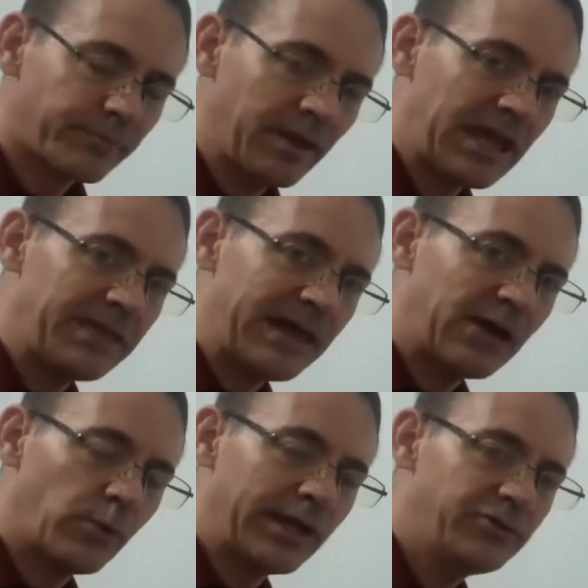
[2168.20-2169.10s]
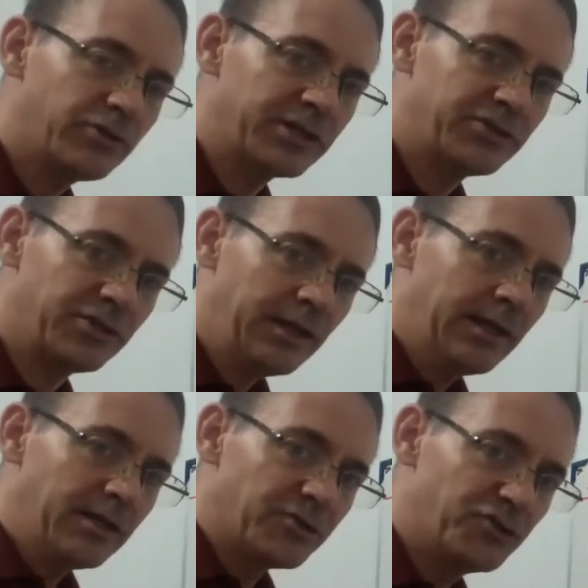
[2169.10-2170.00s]
And that way you can
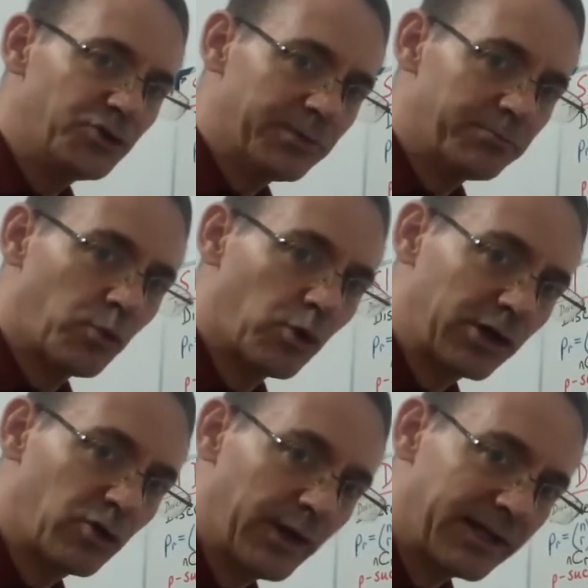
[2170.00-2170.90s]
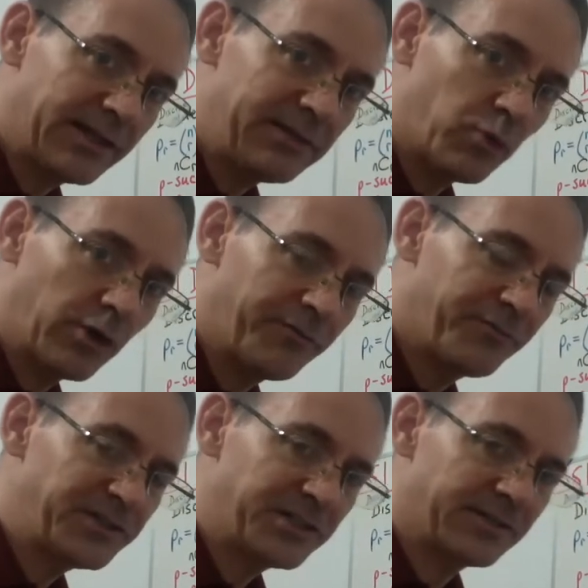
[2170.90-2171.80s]
do it more quickly, more
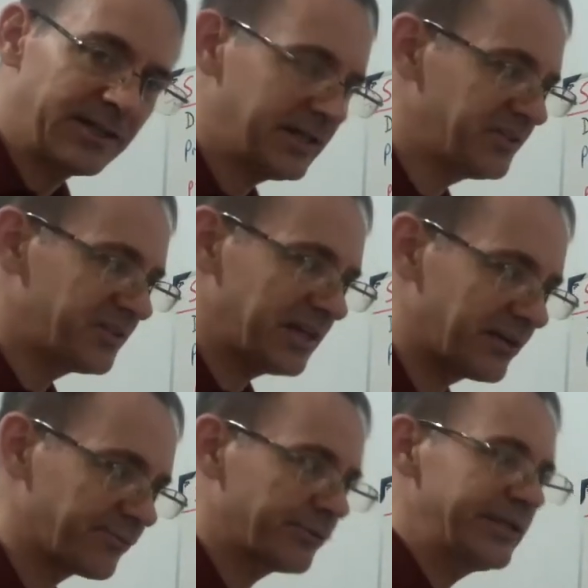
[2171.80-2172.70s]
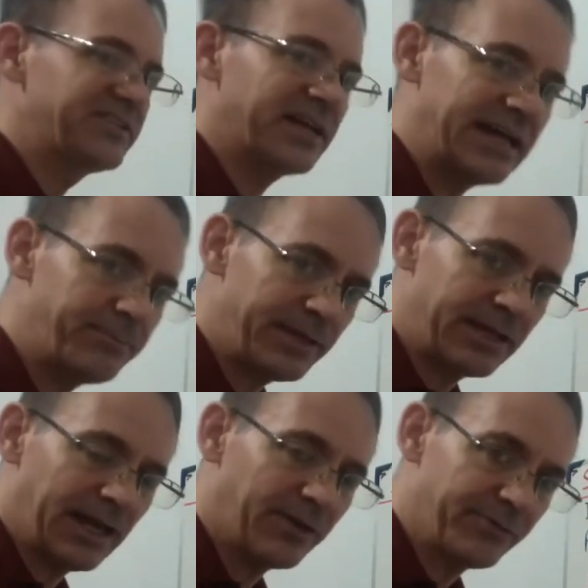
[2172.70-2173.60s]
efficiently, instead of retyping
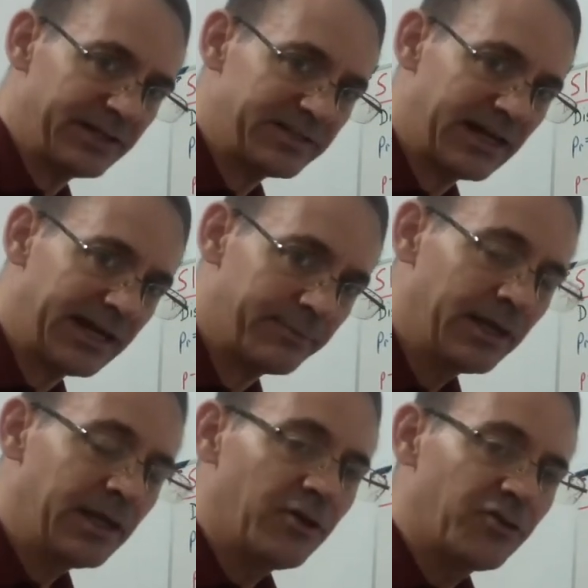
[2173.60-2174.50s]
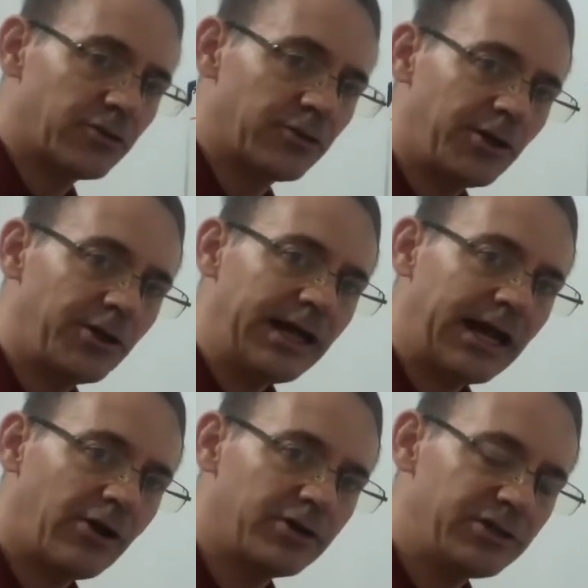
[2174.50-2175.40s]
every time. So learn
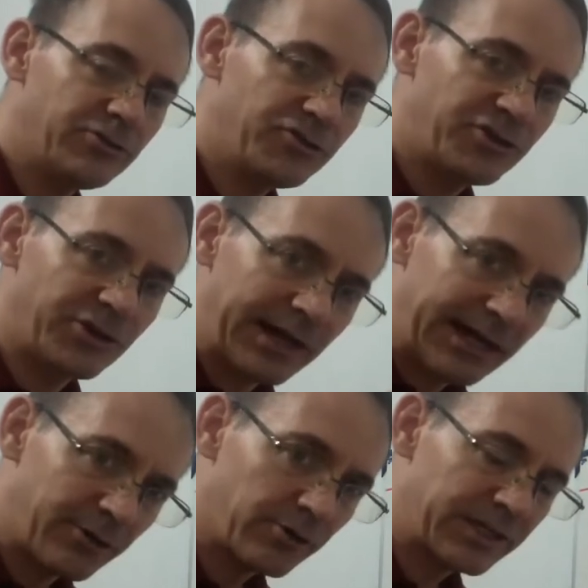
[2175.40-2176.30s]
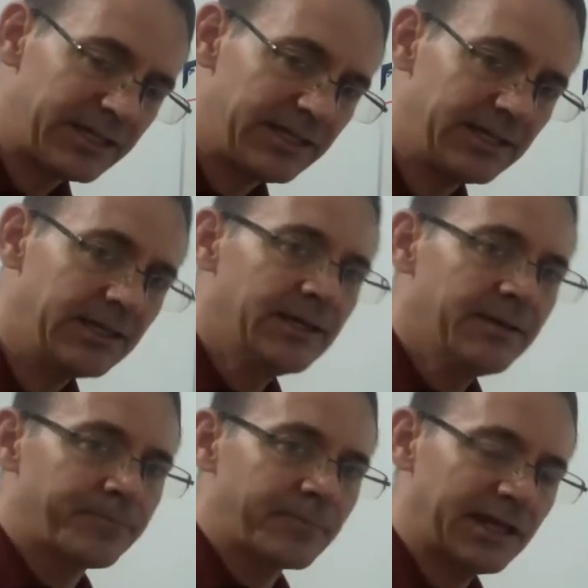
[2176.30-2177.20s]
how to use your arrow key
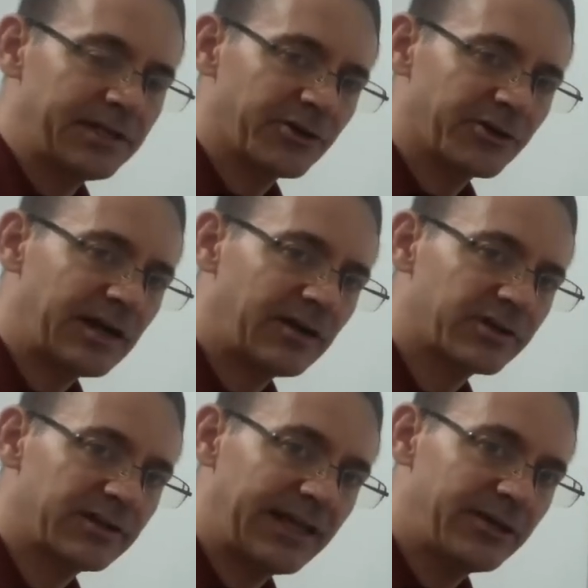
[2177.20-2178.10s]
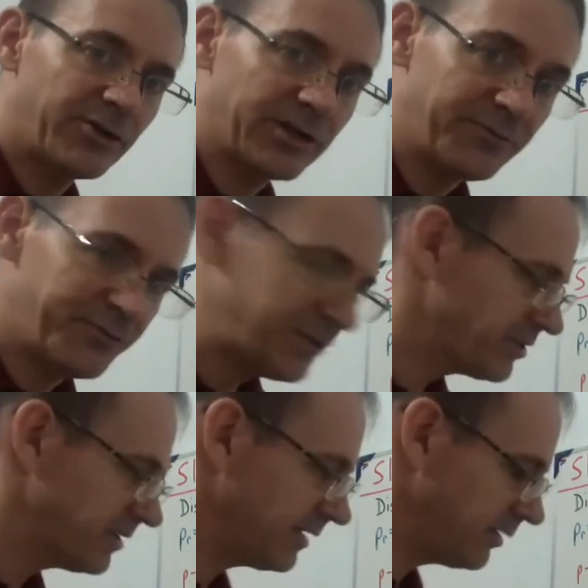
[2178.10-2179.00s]
and your calculator
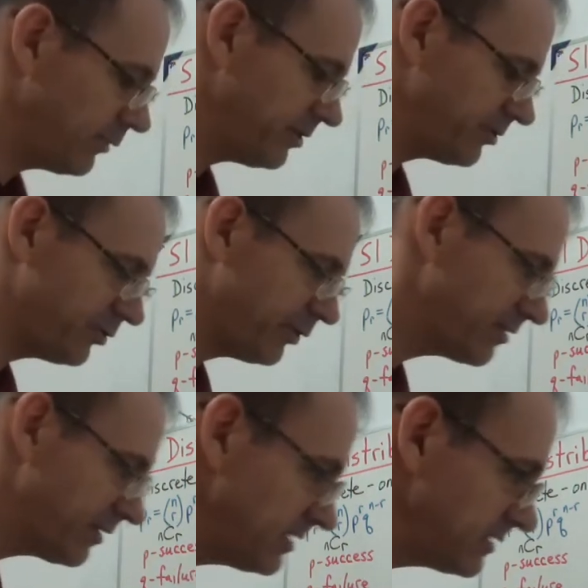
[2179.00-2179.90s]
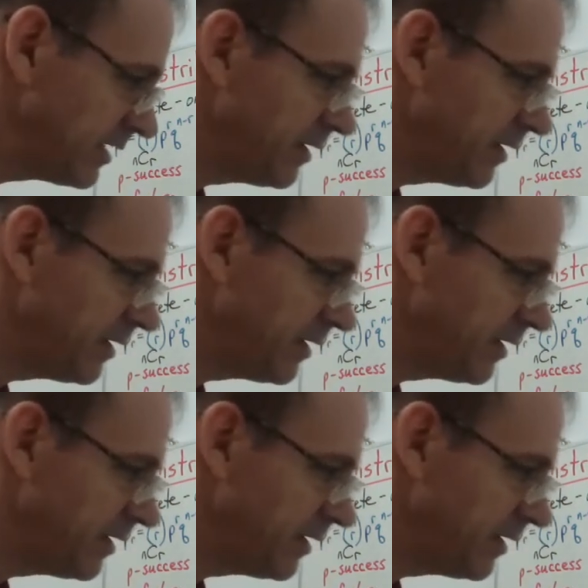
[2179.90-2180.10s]
efficiently when you're doing this.